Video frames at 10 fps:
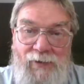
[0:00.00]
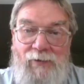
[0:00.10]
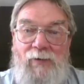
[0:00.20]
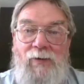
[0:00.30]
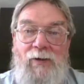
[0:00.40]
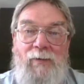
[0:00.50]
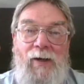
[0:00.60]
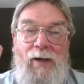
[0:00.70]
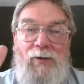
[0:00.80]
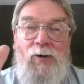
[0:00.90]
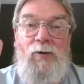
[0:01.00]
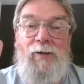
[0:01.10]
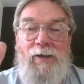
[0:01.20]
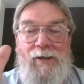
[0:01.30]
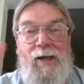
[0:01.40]
going on about
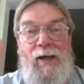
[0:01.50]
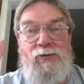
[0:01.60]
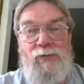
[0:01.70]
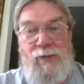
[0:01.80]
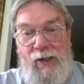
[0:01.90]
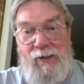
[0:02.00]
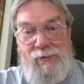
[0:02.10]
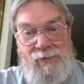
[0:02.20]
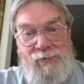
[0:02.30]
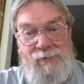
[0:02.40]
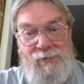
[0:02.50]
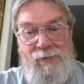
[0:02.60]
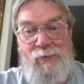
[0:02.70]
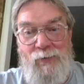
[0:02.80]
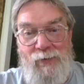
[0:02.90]
calling it natural gas
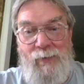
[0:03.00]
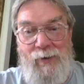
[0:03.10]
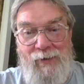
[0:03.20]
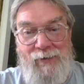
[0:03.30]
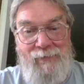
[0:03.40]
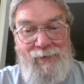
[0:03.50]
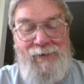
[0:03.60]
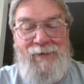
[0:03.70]
in North America, right?